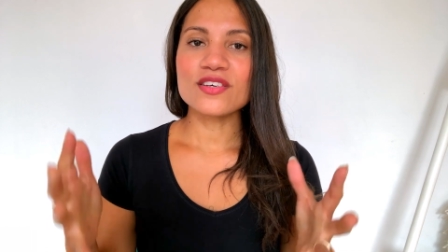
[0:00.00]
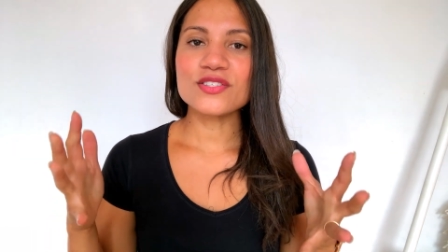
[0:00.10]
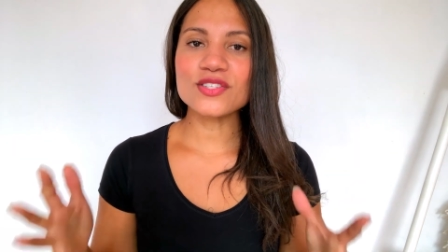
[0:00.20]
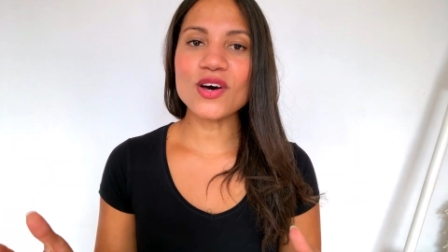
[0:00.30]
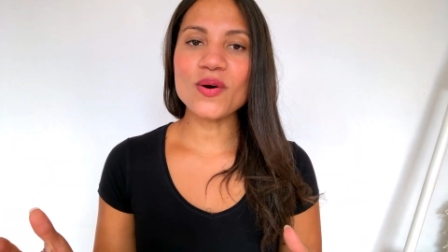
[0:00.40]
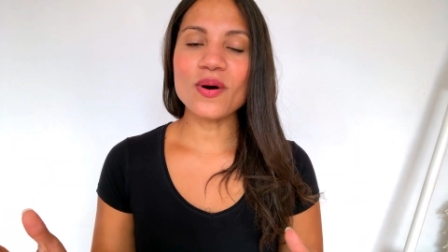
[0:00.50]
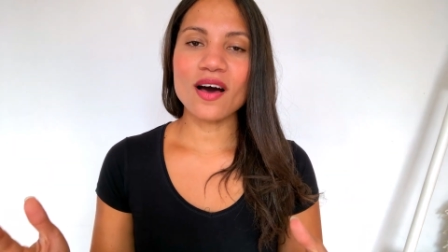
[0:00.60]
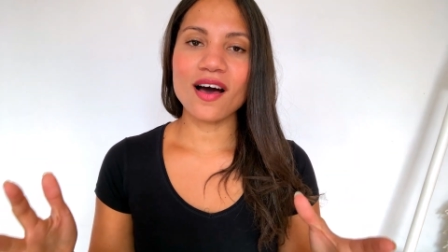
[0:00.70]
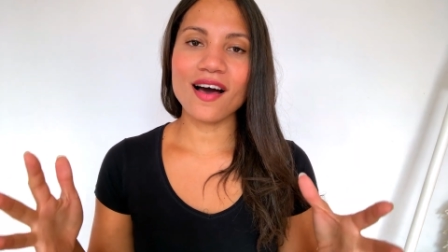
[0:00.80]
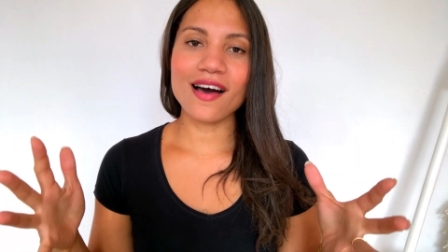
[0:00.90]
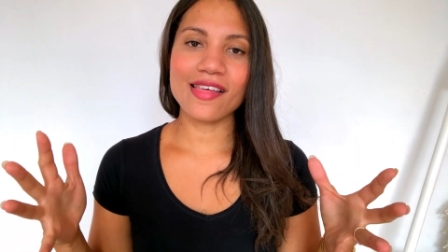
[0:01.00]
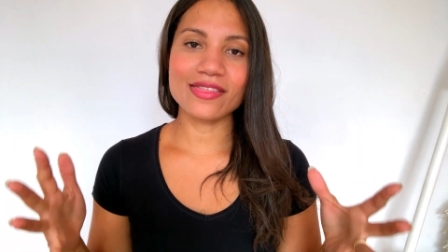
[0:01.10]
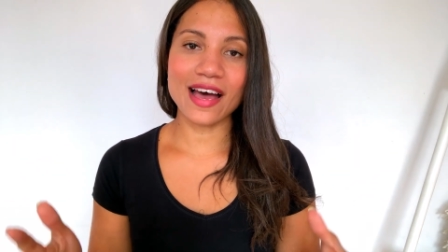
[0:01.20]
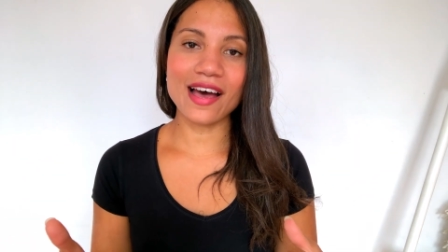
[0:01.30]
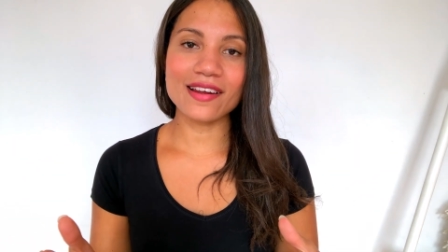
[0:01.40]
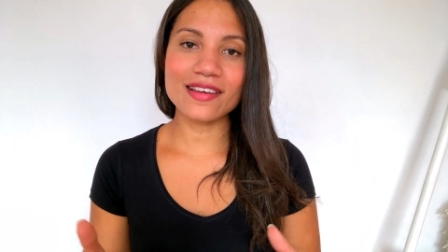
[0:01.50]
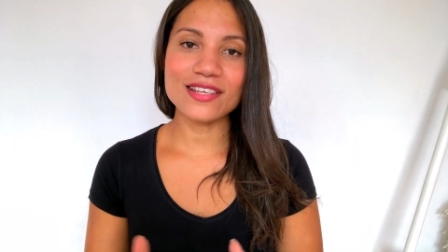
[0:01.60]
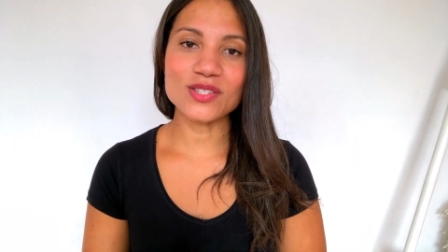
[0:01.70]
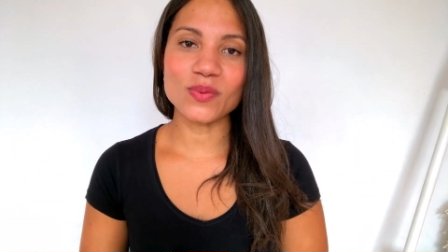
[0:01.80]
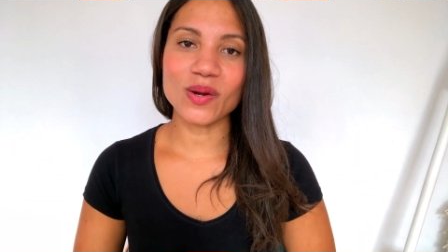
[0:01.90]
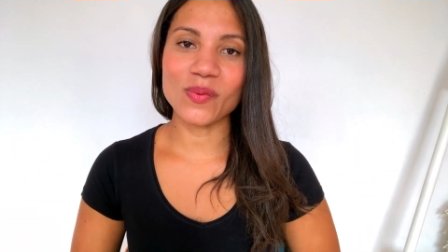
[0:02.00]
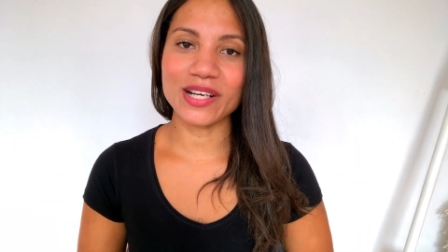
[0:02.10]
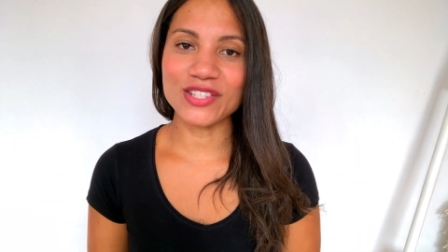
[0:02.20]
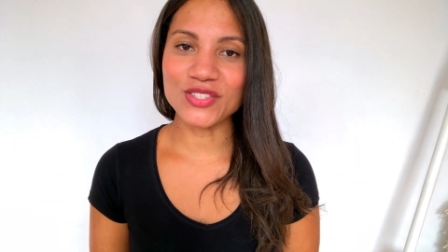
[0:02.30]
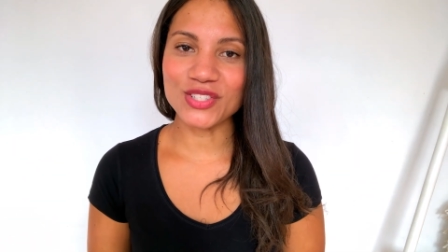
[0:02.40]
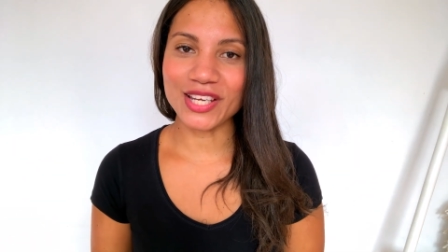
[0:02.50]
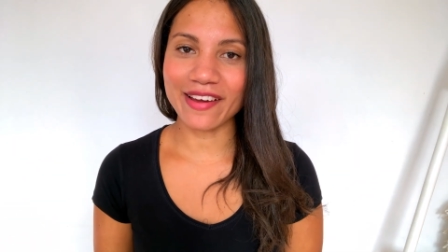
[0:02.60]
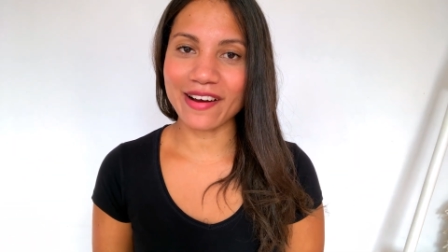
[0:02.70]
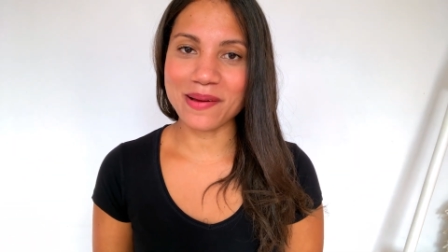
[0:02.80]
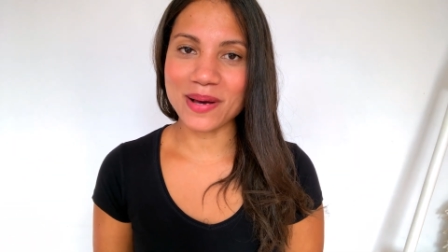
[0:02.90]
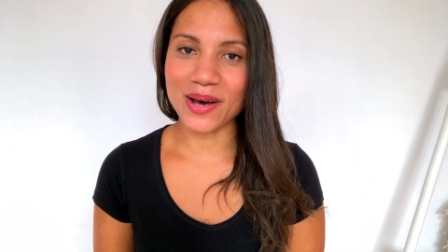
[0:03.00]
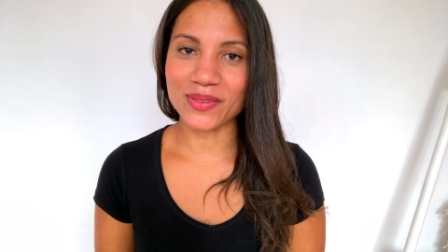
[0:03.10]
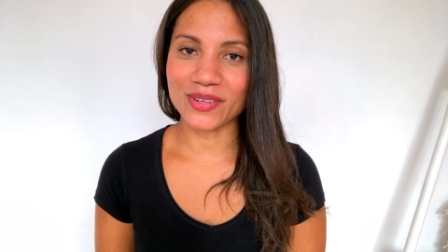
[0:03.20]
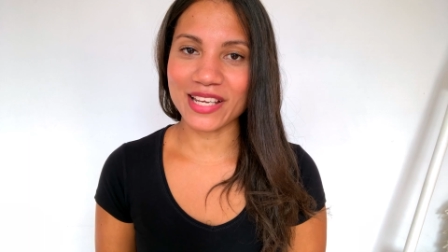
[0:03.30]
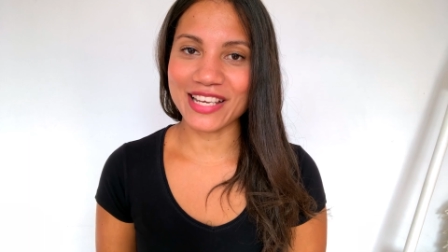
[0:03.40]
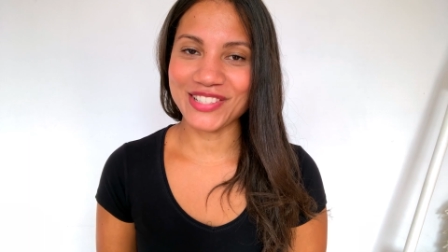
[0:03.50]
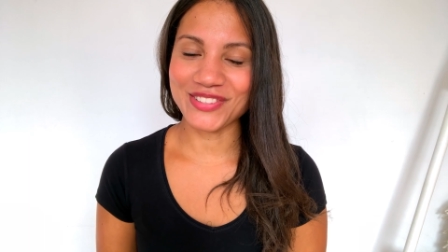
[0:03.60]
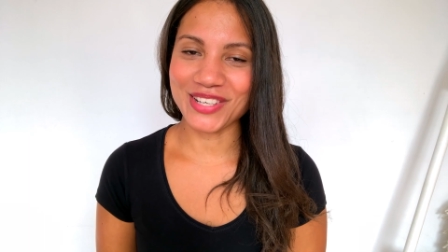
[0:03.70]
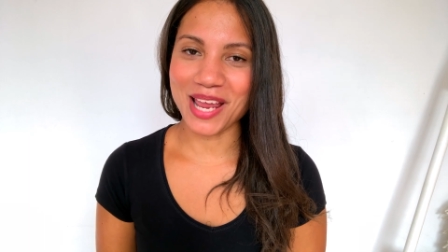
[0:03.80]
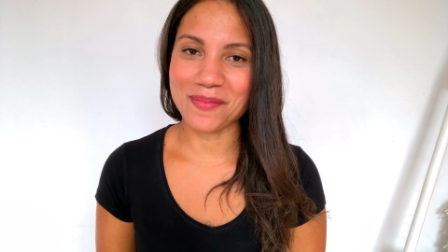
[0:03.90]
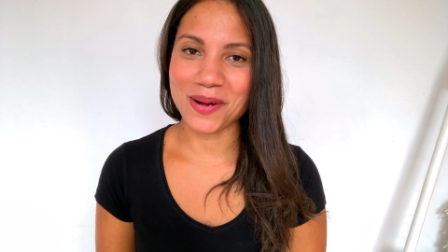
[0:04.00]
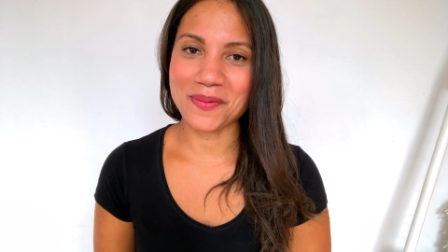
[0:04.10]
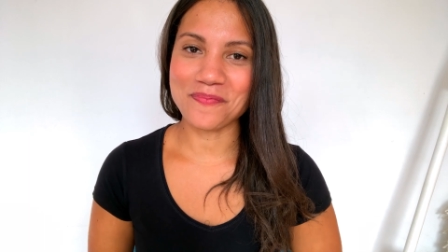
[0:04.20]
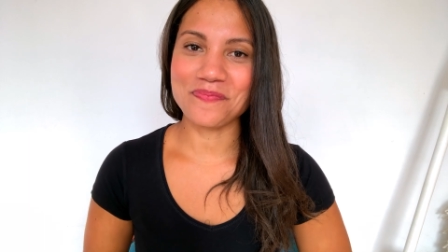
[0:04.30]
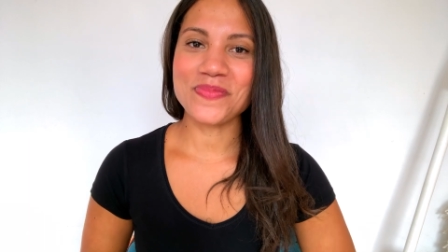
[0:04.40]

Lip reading: So that is what I wanted to share about Archangel Gabriel.